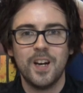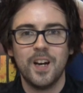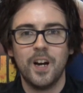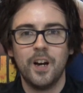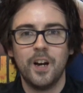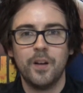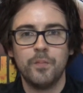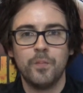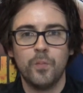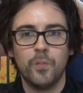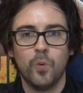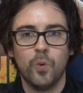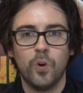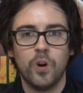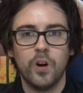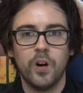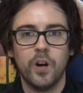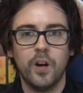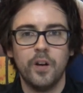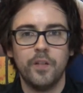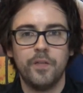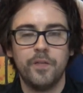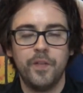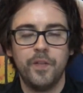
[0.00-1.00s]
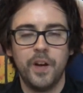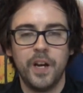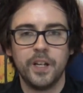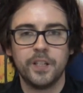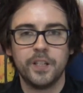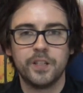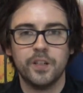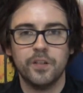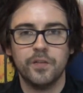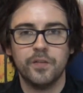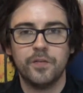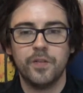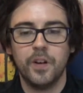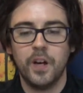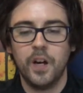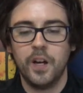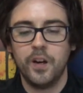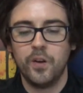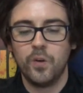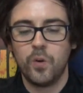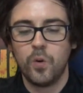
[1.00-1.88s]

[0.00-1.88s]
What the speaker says: and more effective, and